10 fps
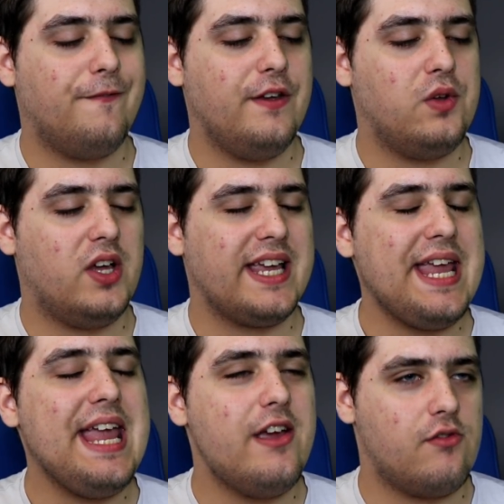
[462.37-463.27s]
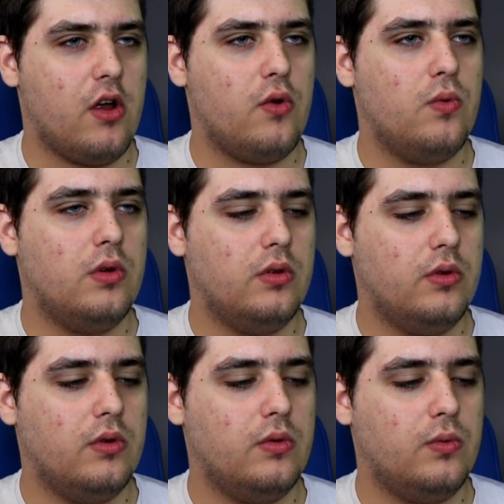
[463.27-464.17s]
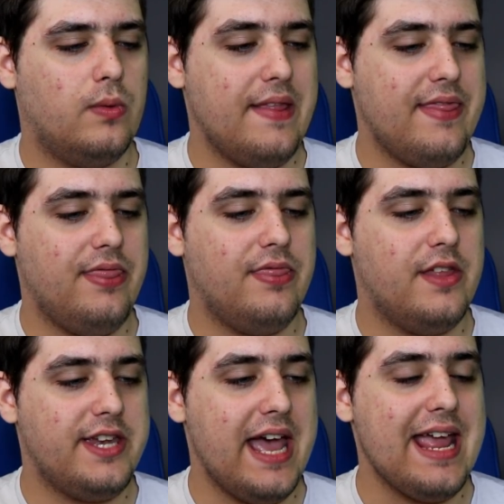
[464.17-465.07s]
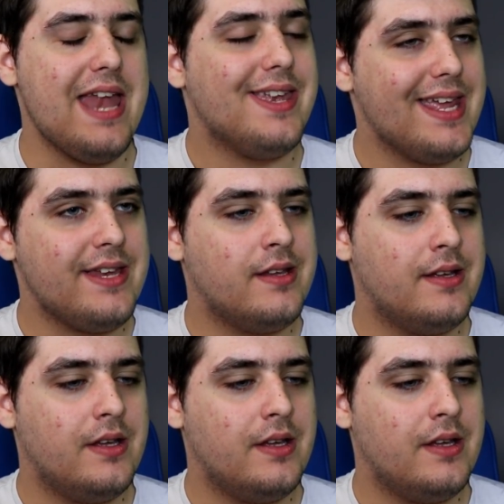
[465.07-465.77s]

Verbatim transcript: feel like a hero when the day ended.